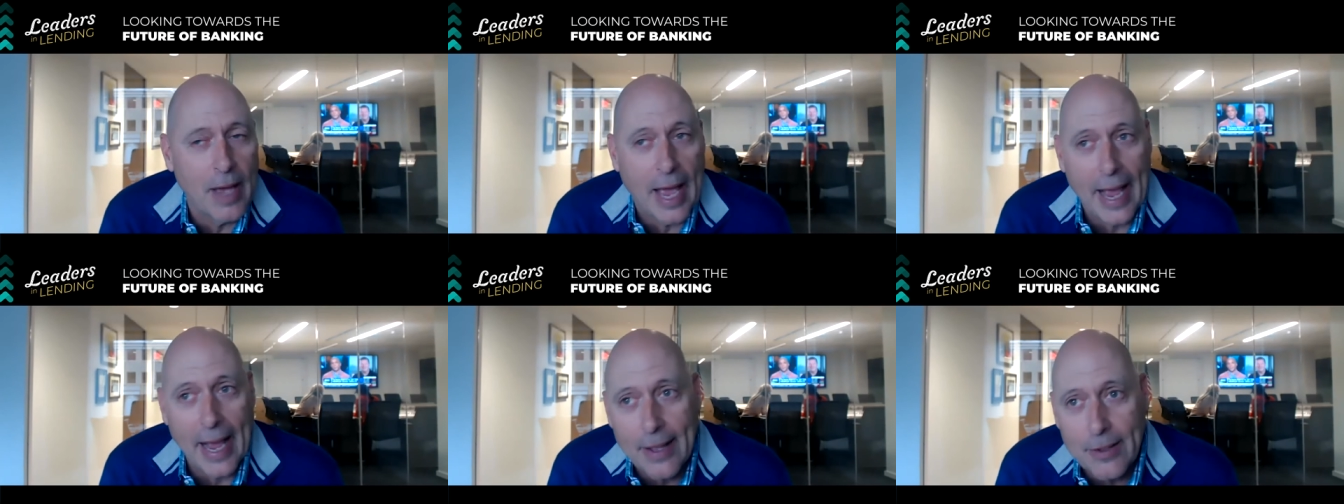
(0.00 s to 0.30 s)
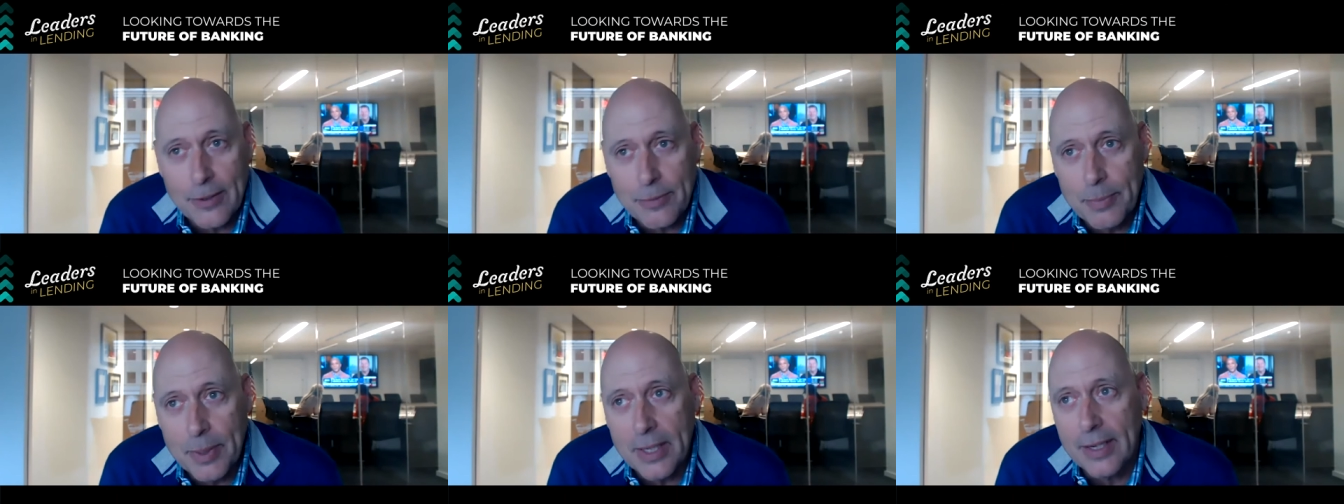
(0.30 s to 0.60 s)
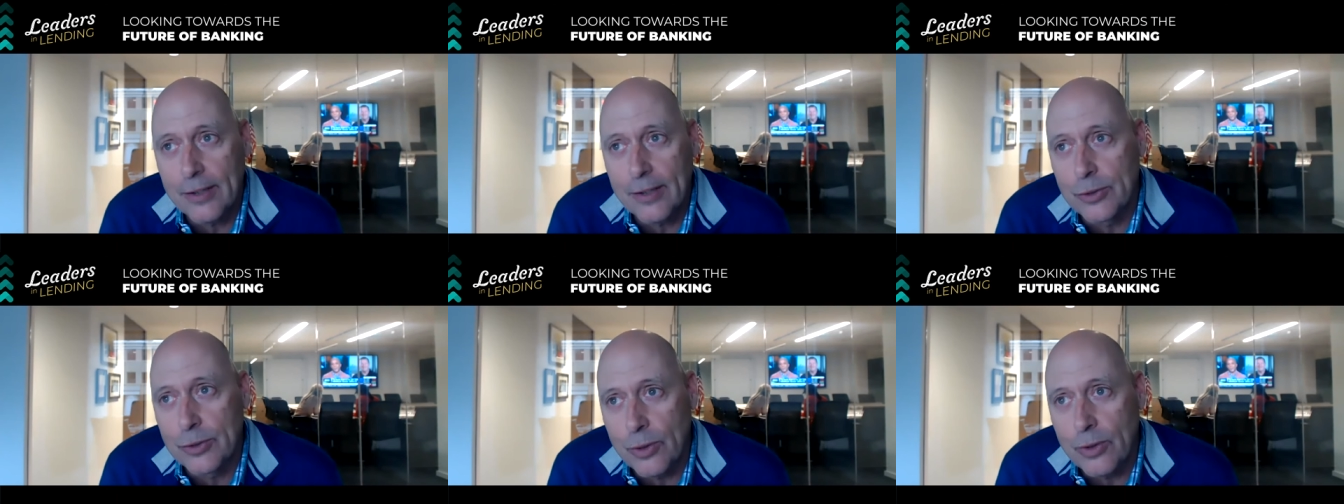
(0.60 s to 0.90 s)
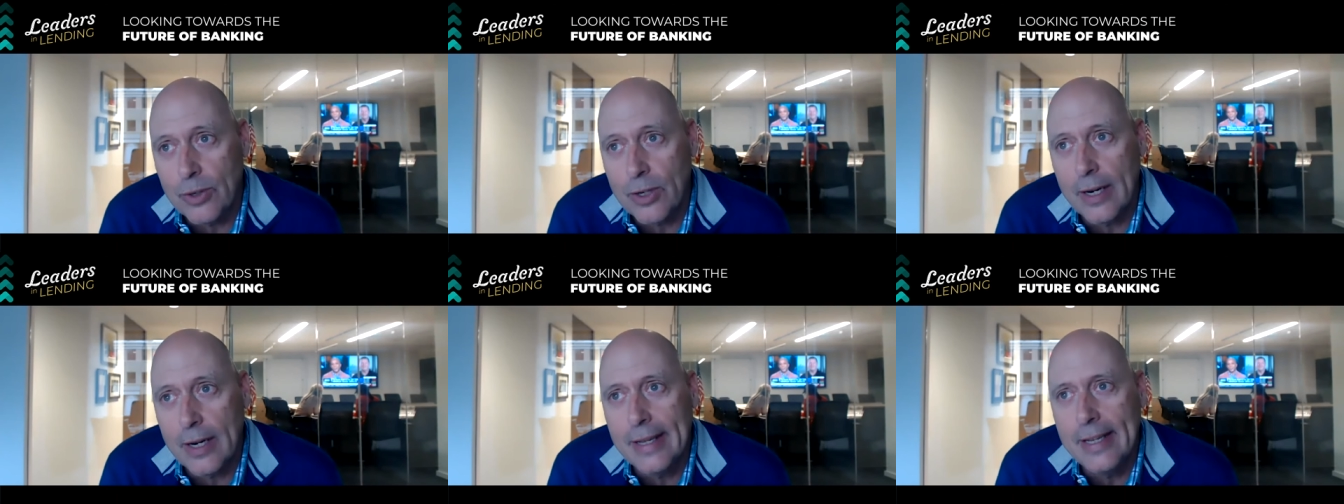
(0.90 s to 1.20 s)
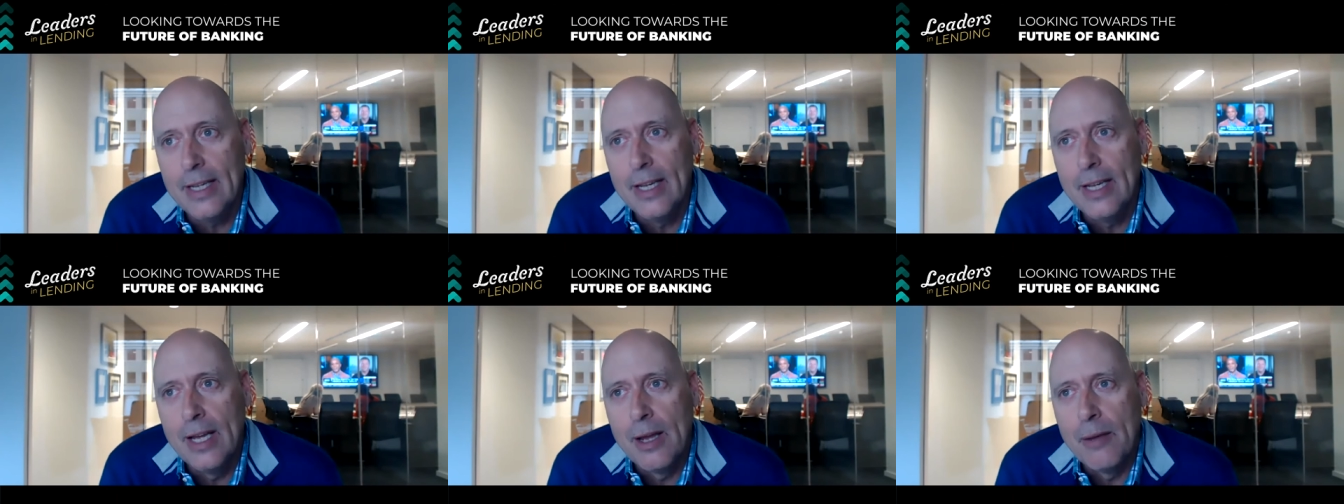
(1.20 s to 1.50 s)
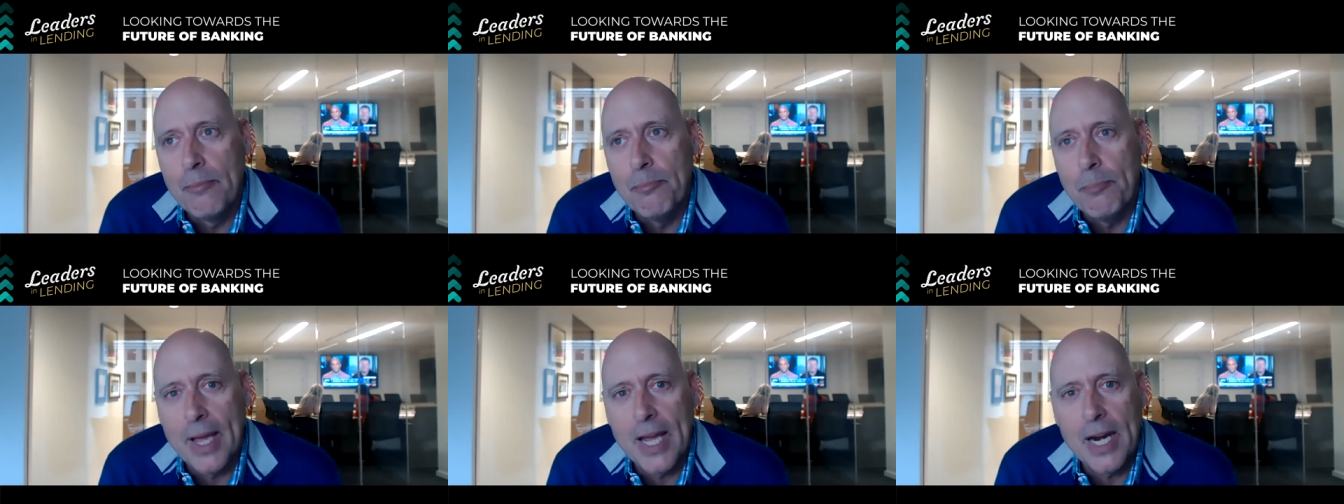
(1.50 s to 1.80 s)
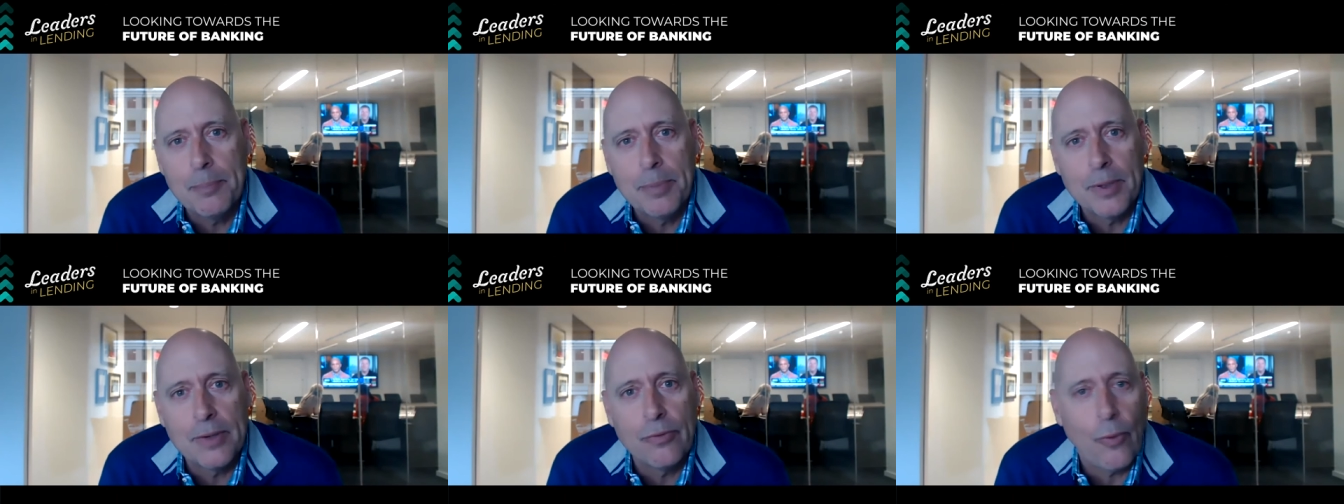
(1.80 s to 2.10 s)
has been historically
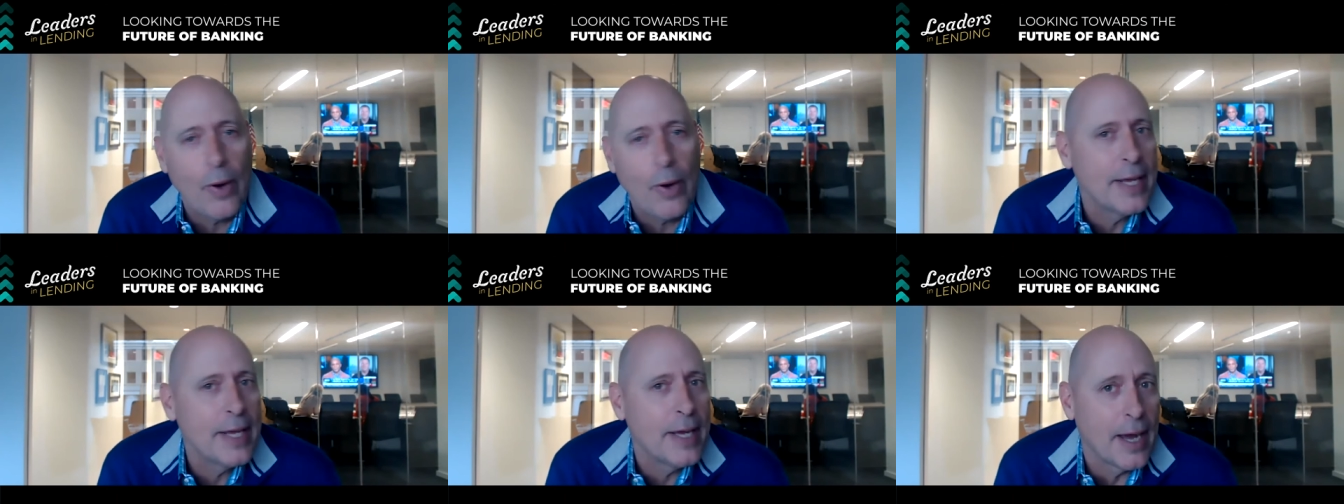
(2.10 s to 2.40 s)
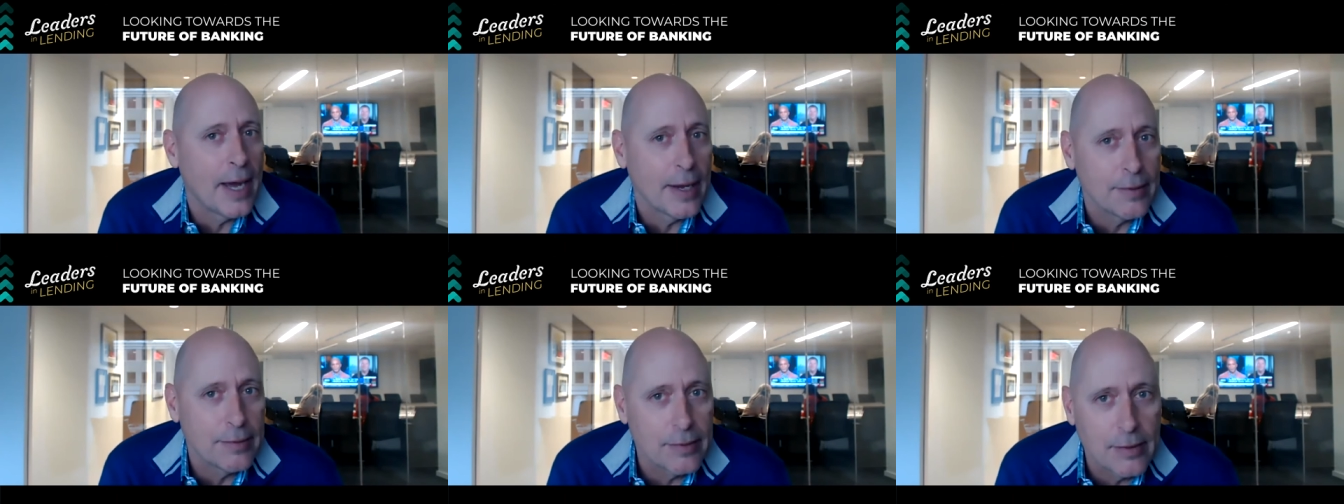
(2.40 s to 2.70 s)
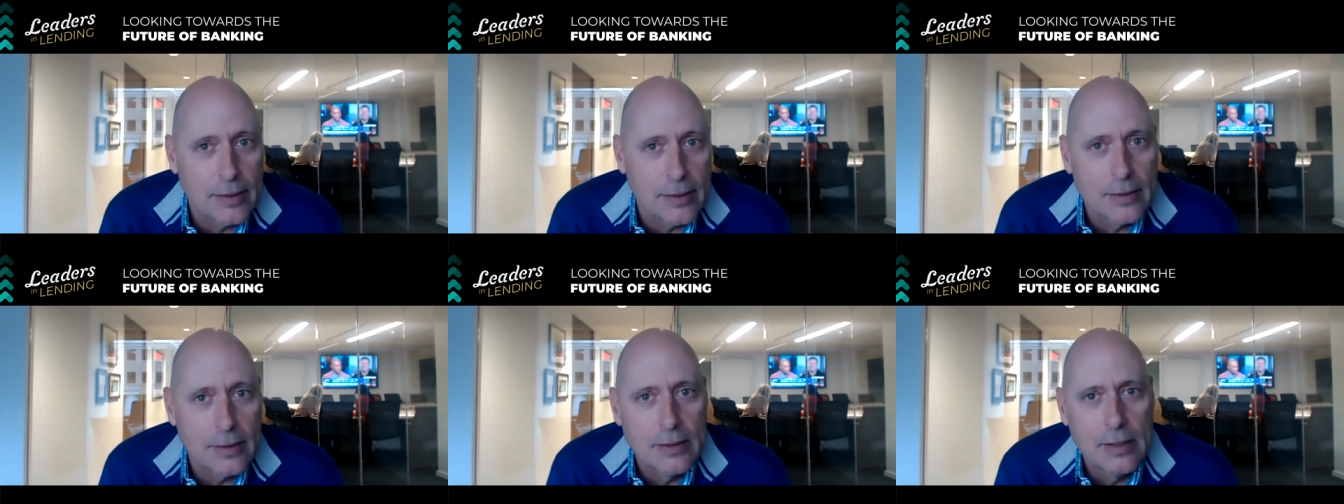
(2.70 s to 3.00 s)
made up of white guys.